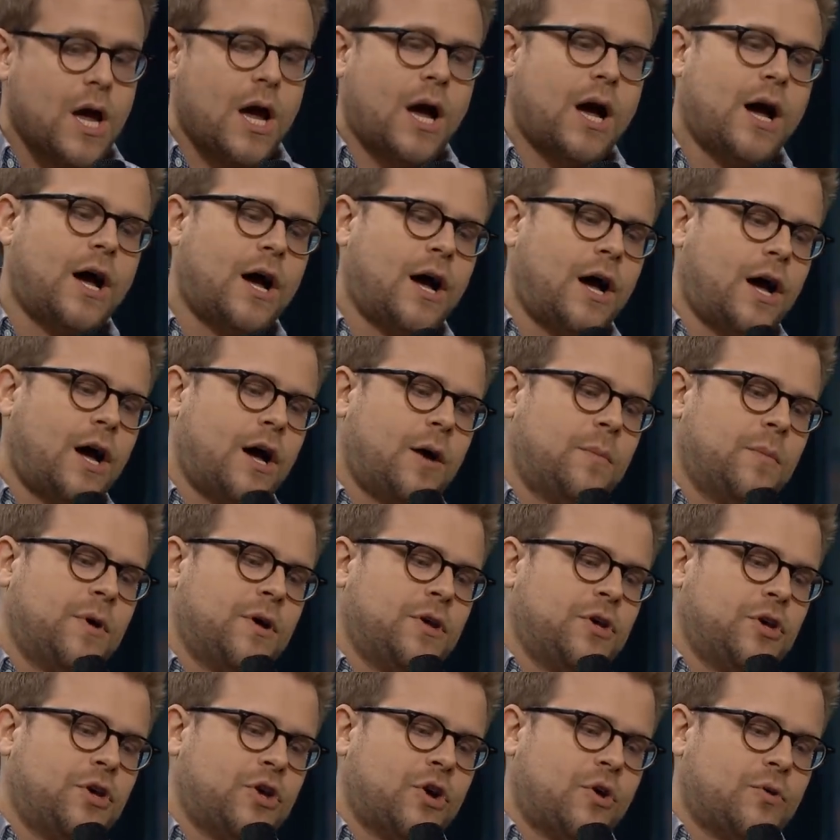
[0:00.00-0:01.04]
um,
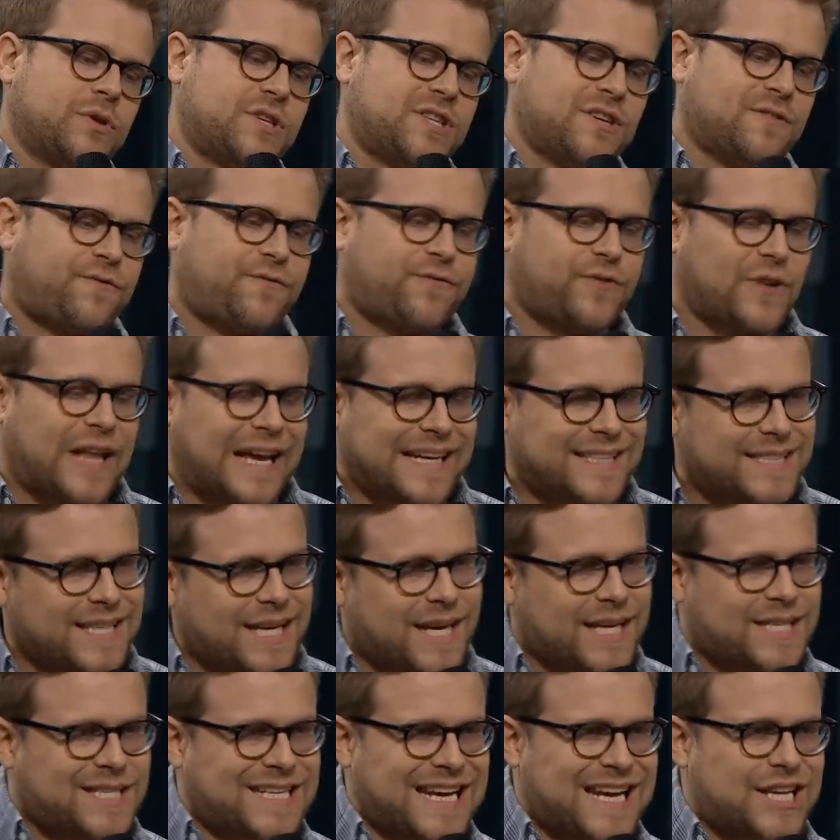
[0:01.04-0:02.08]
you know,
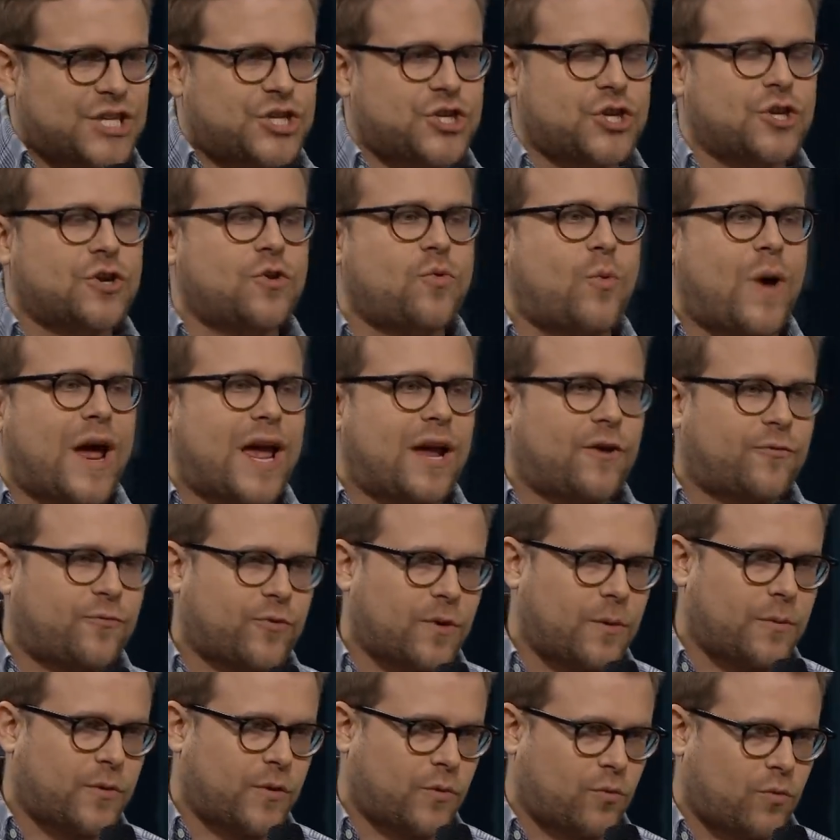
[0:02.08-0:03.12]
deflecting attention away
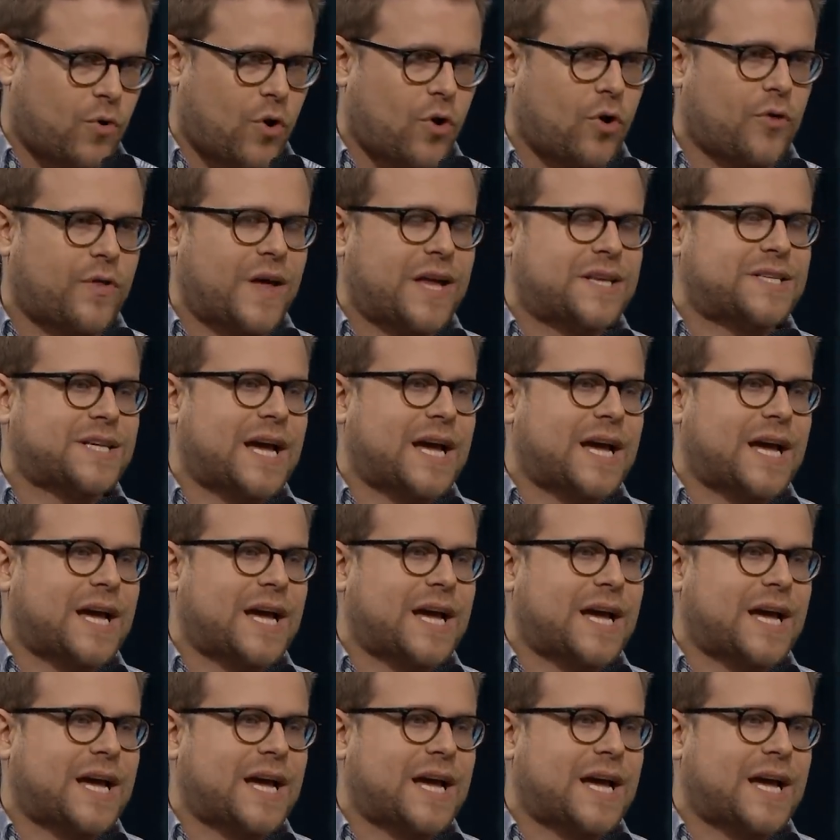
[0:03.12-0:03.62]
from the role that